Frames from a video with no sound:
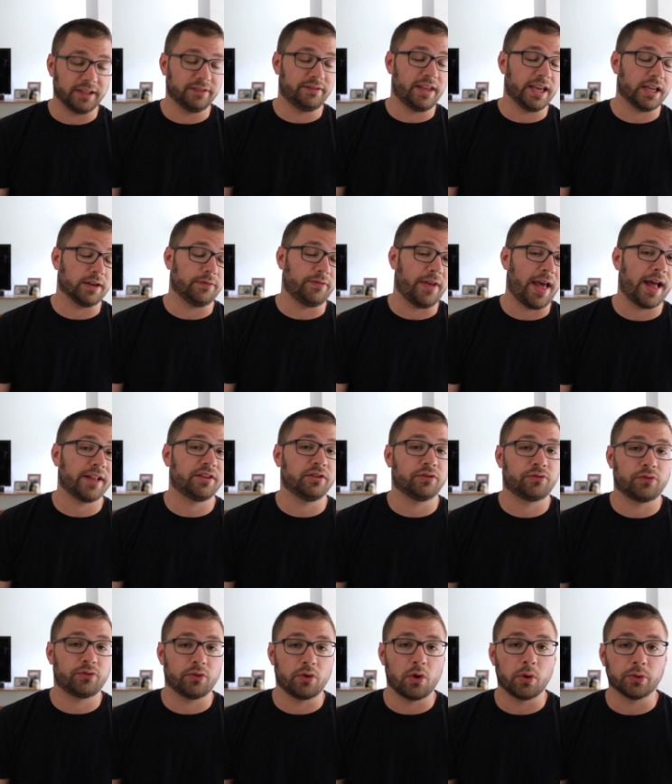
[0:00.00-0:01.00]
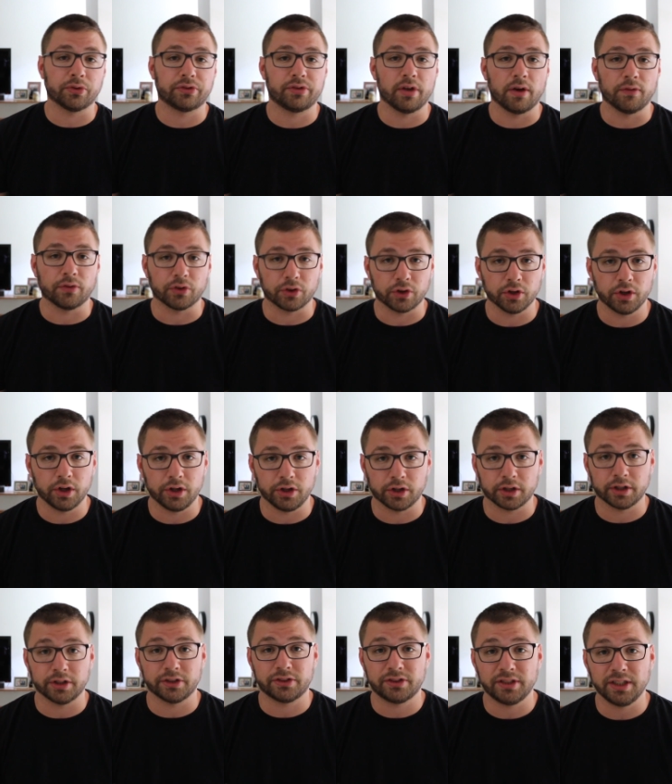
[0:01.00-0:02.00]
they can take advantage for their own self-good, you're
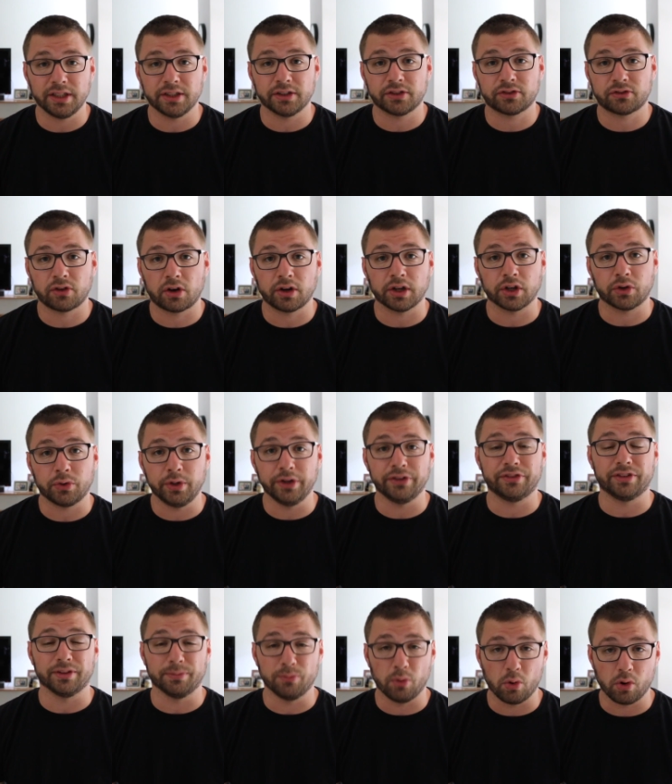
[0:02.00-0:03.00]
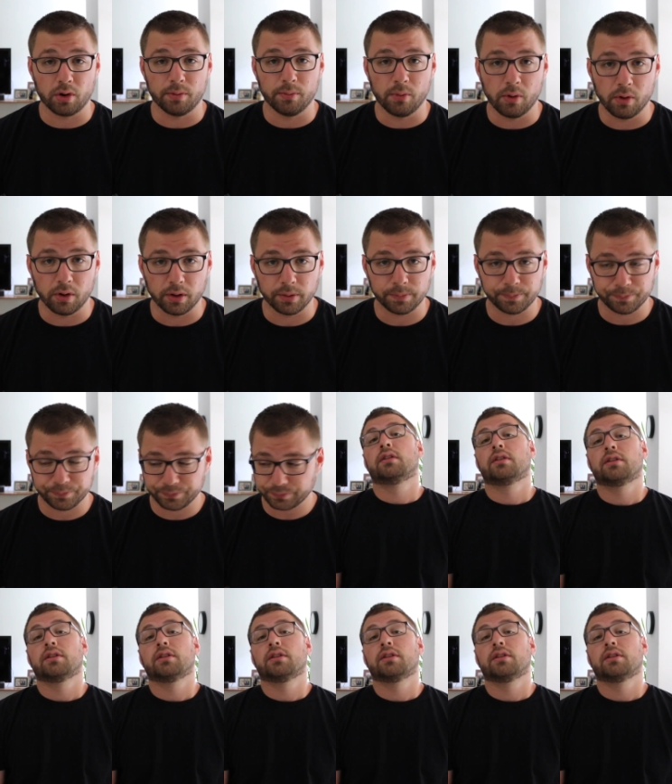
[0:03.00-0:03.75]
gonna see this start increasing more and more.